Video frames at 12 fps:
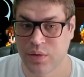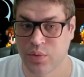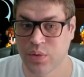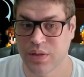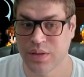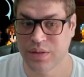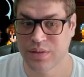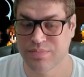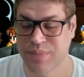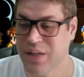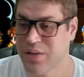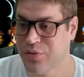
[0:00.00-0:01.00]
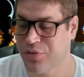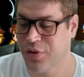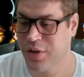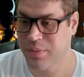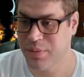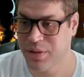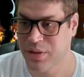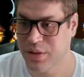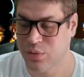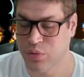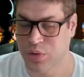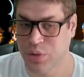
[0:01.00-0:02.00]
You are better farming
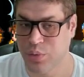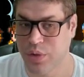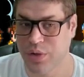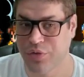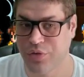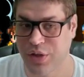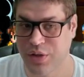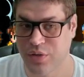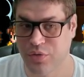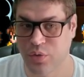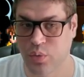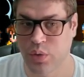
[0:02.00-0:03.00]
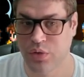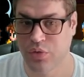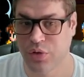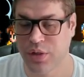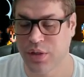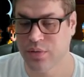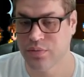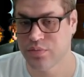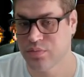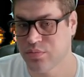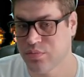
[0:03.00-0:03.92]
the Lunar New Year event if you want for now.